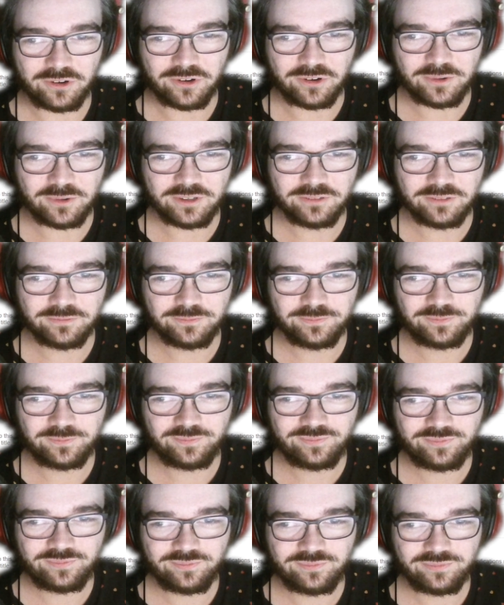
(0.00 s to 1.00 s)
one.
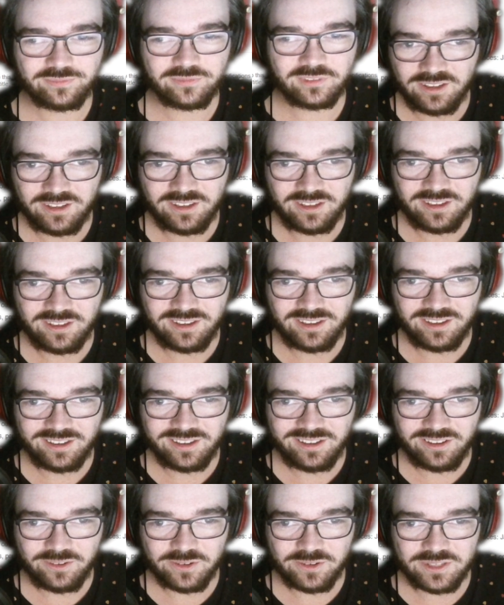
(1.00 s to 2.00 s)

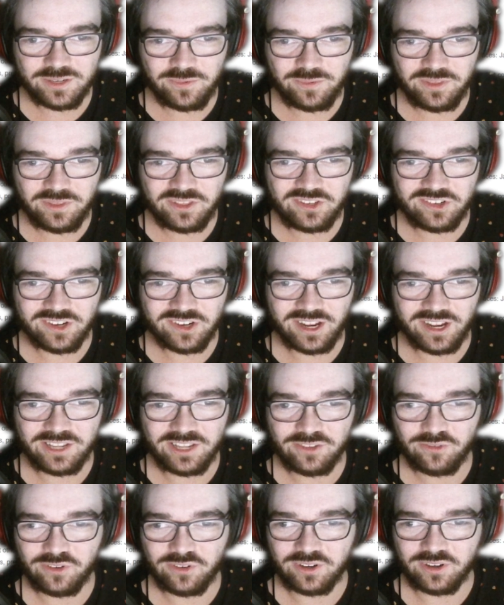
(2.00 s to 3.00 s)
What's up with Chinese
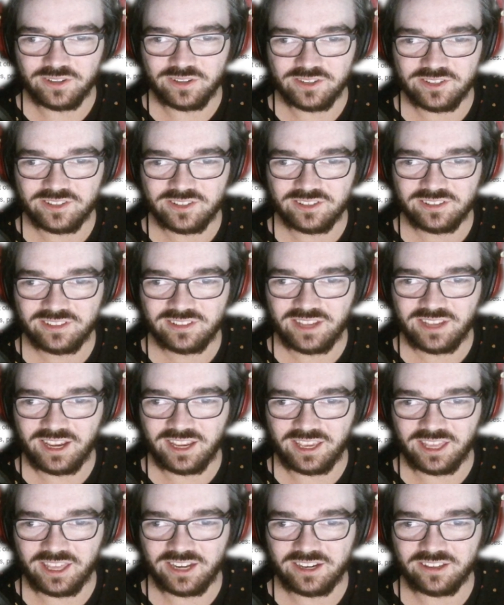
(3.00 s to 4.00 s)
figures and
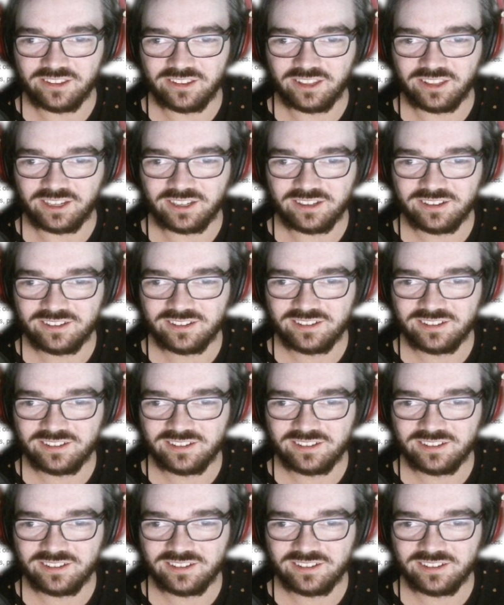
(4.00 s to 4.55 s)
getting like